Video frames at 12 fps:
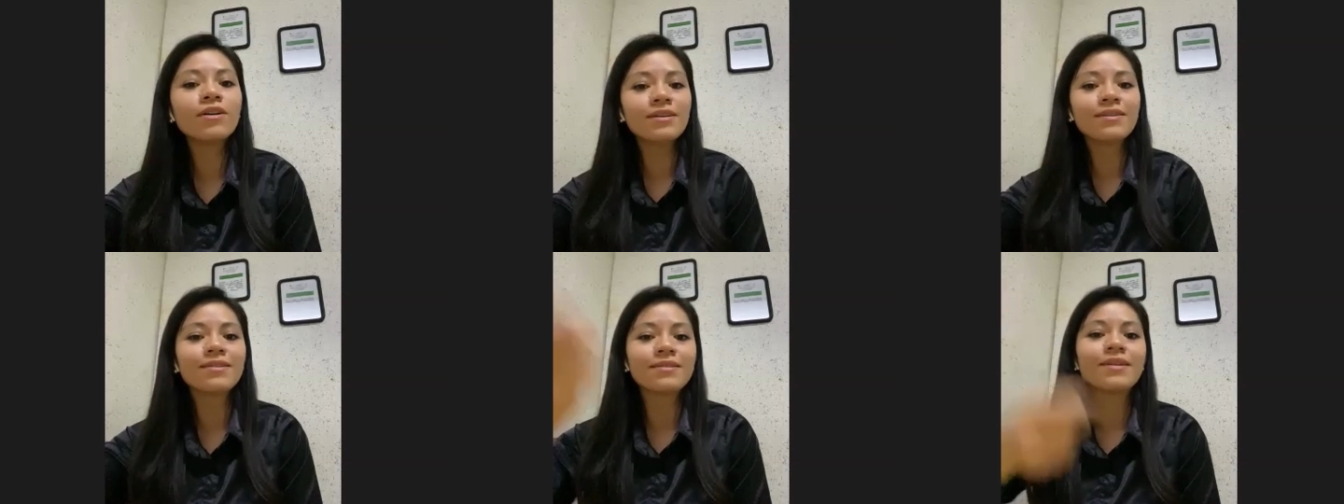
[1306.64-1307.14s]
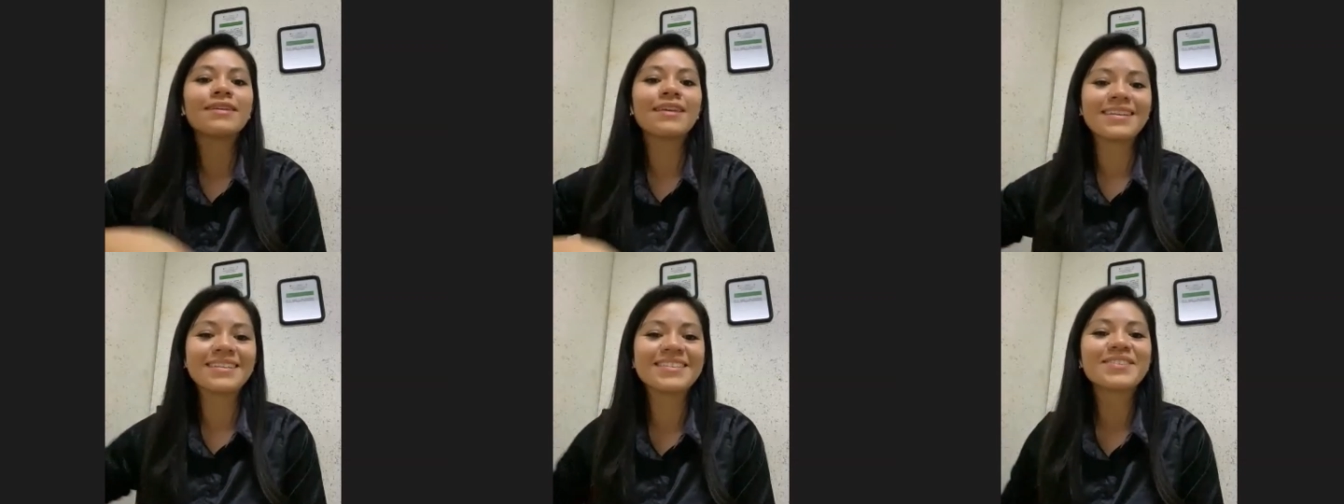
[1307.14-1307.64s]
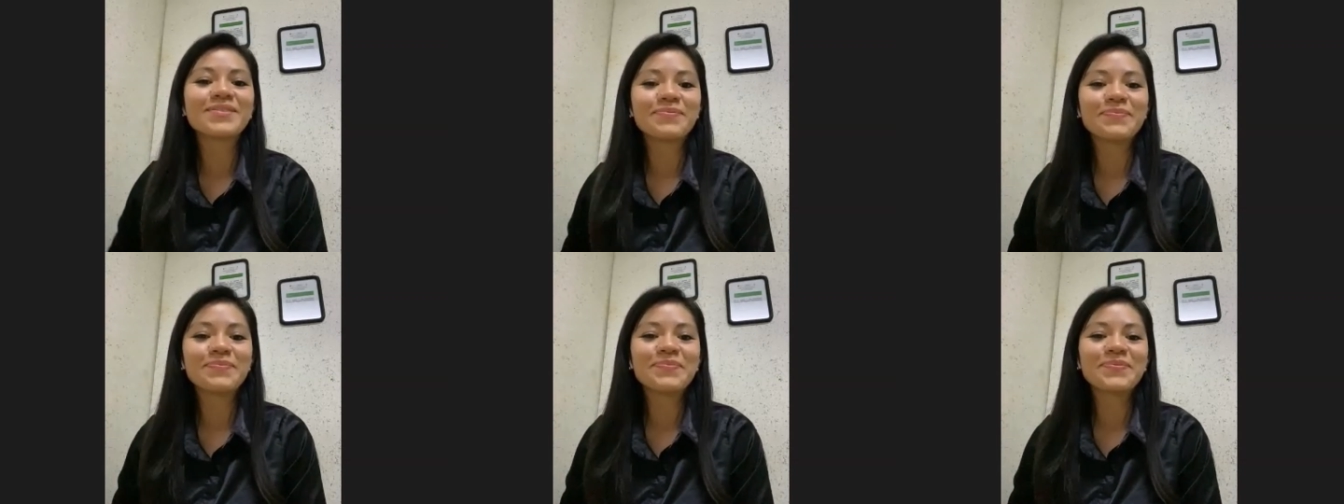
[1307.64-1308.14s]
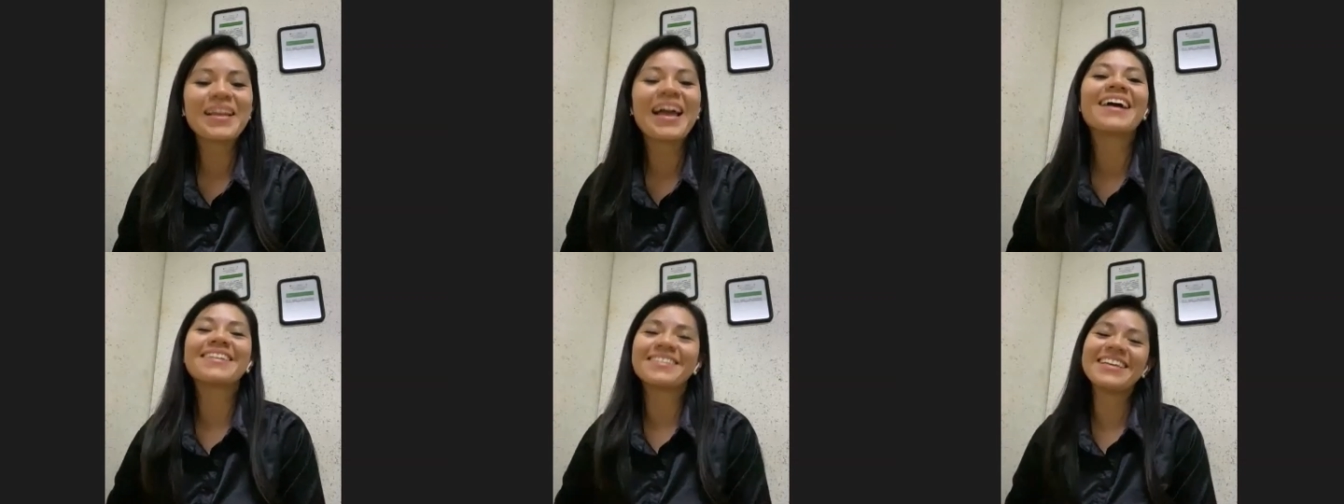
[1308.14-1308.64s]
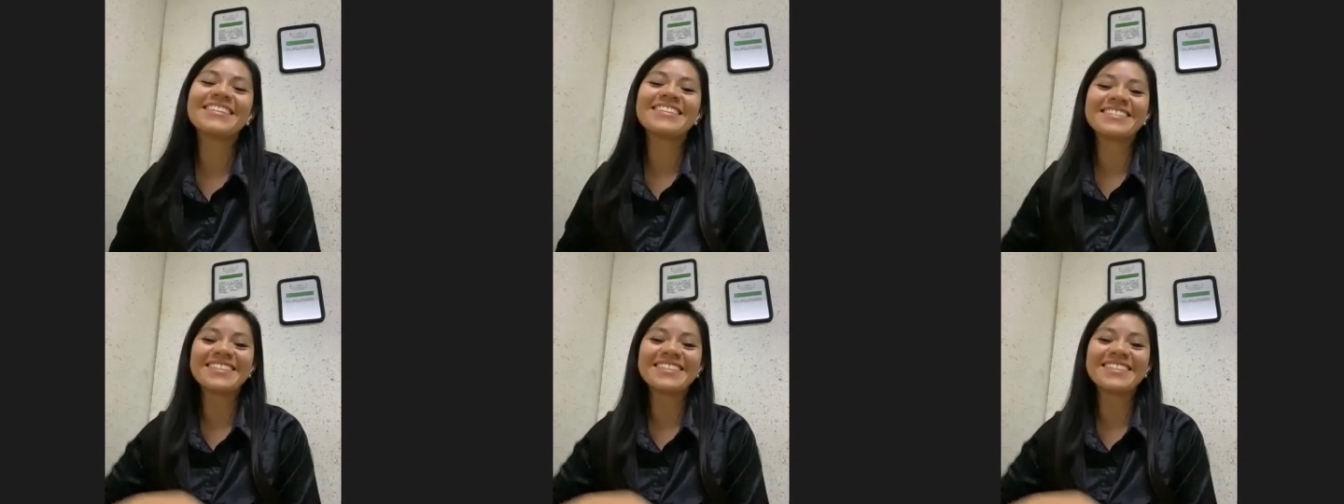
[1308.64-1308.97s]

It's like French. It's like French for you. But, ah, yes,